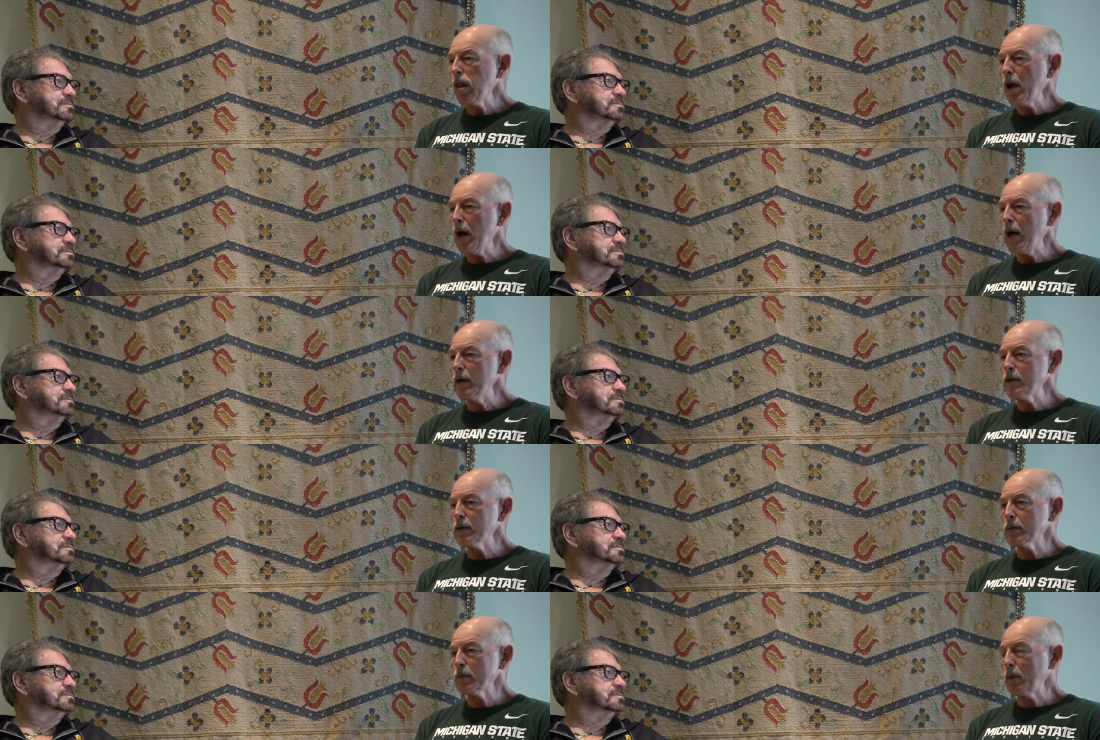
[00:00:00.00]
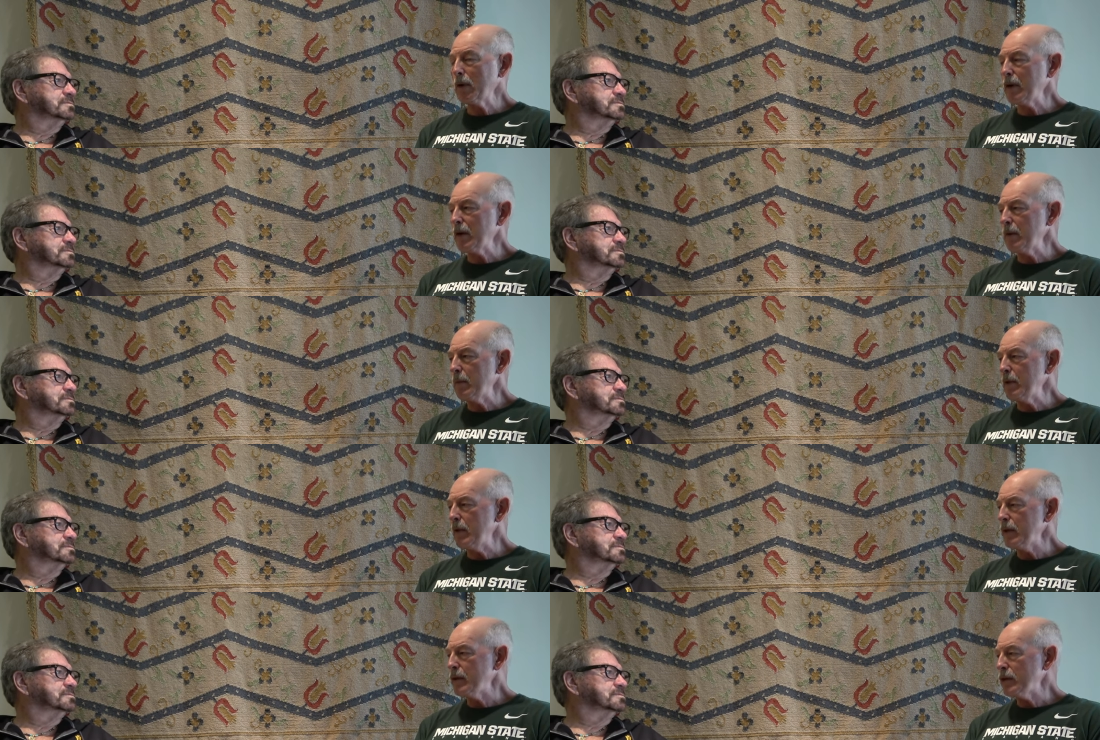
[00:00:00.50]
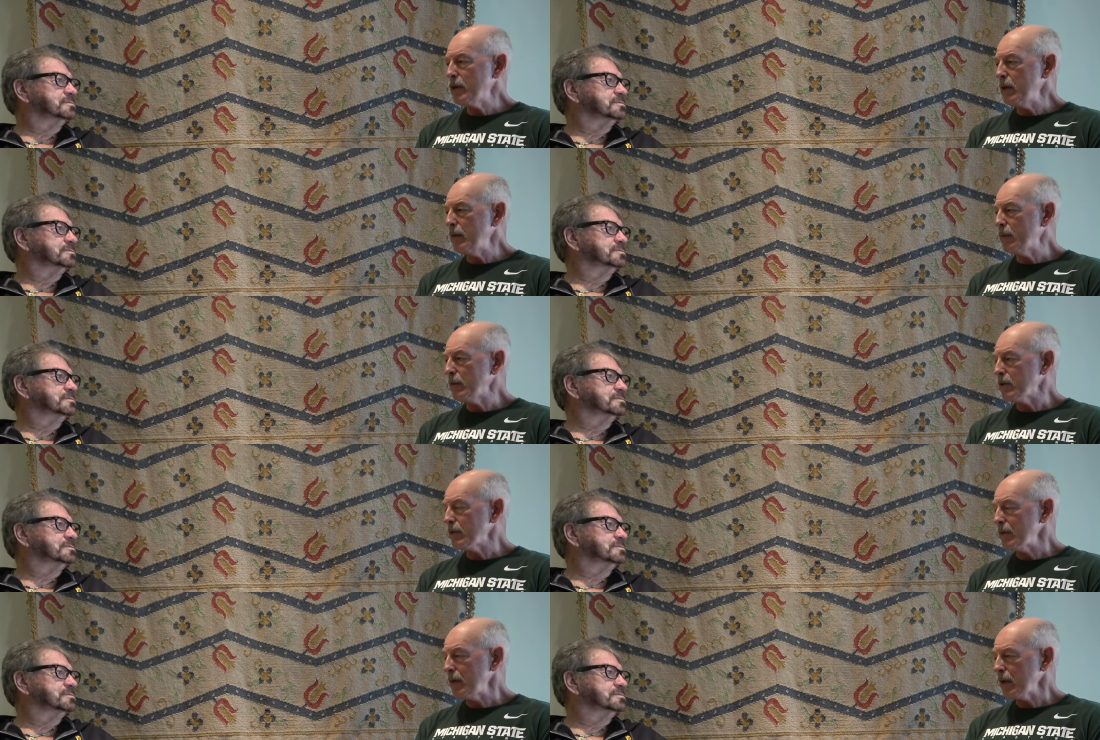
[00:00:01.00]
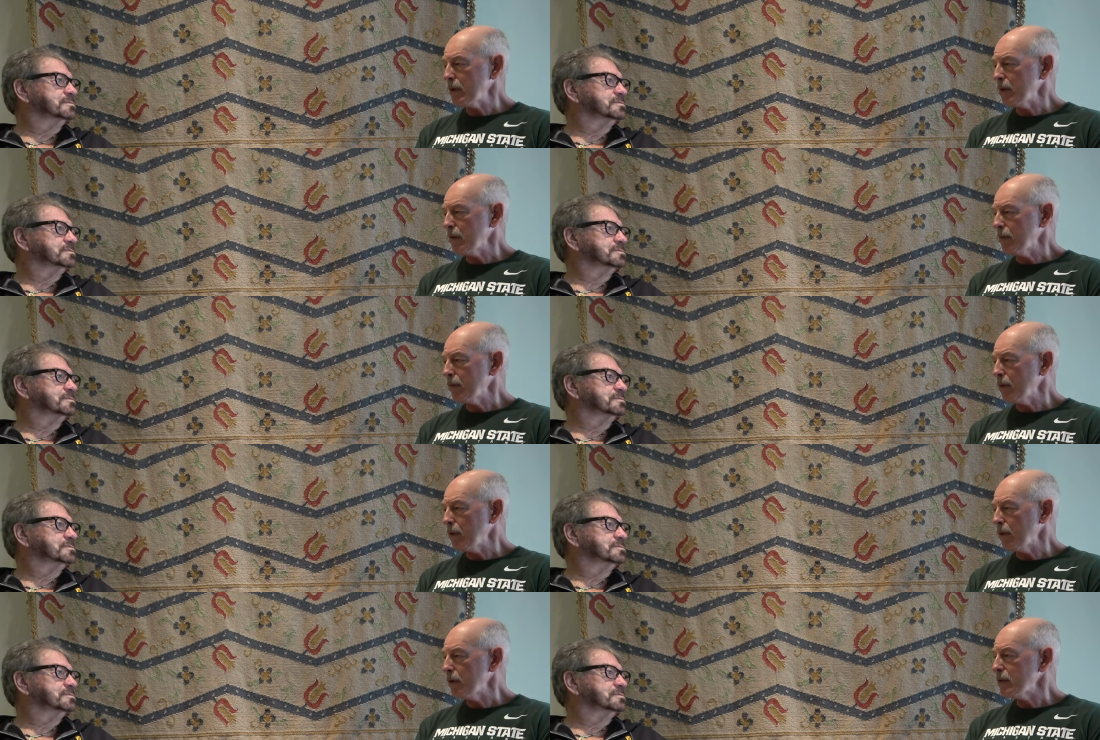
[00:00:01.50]
Speaker 1: I just wanted to be a chief instructor
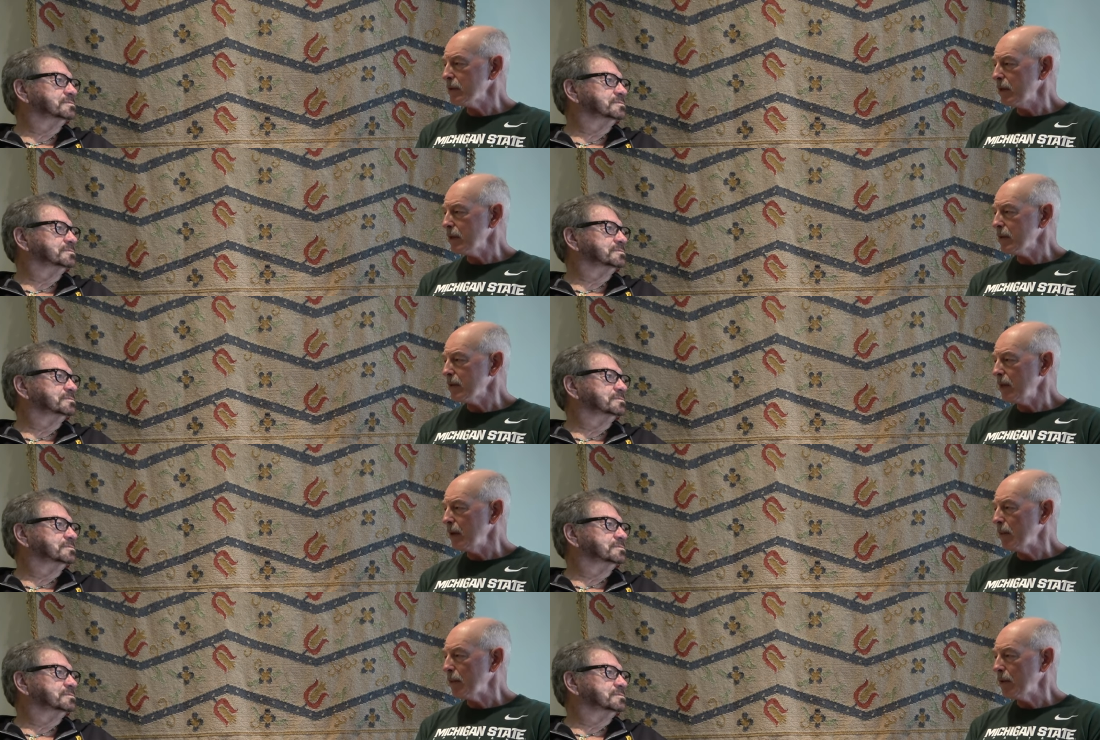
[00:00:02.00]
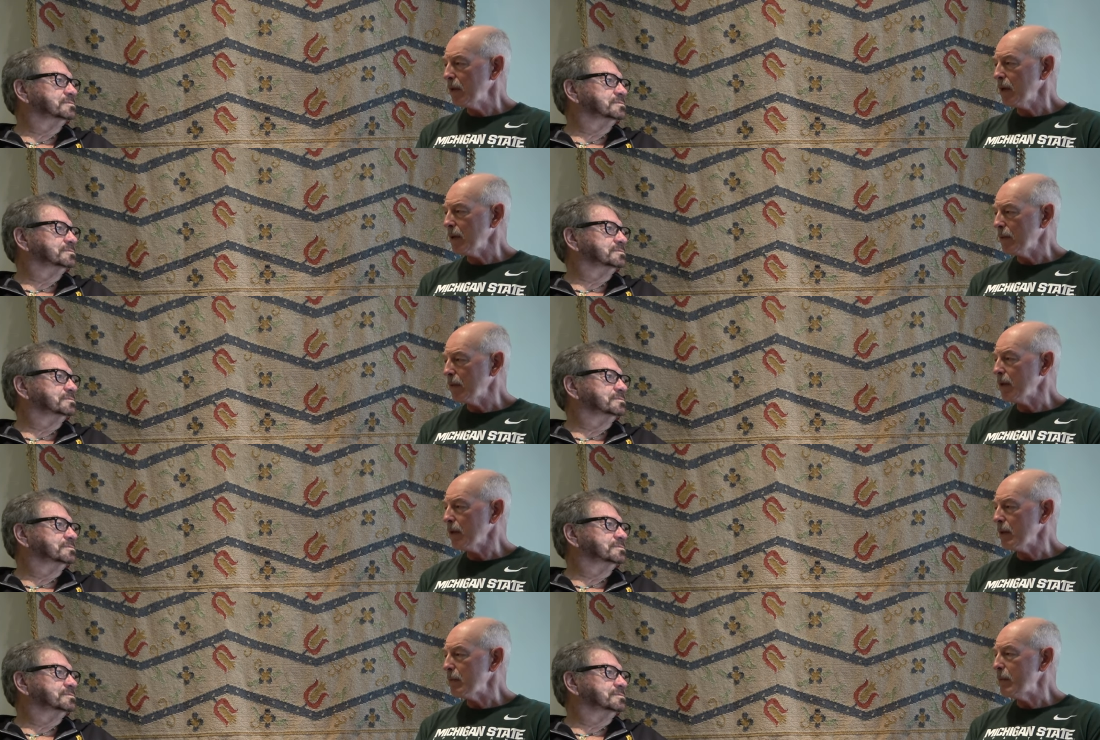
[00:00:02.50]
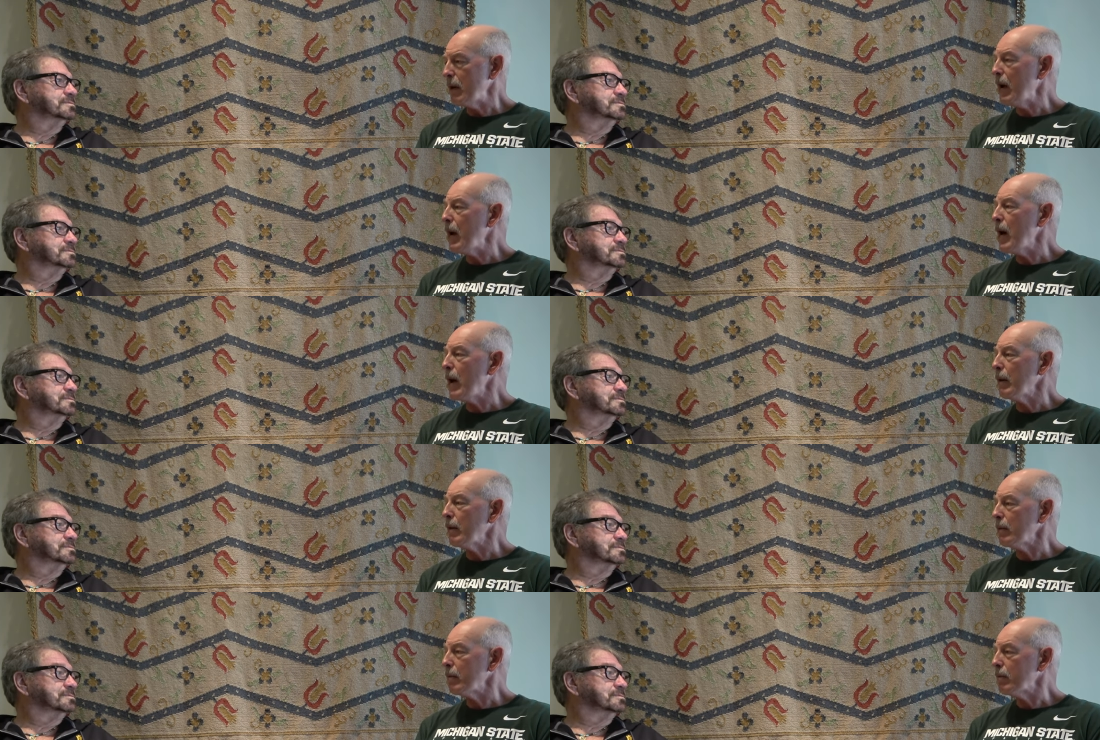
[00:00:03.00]
for O Sensei really, really bad.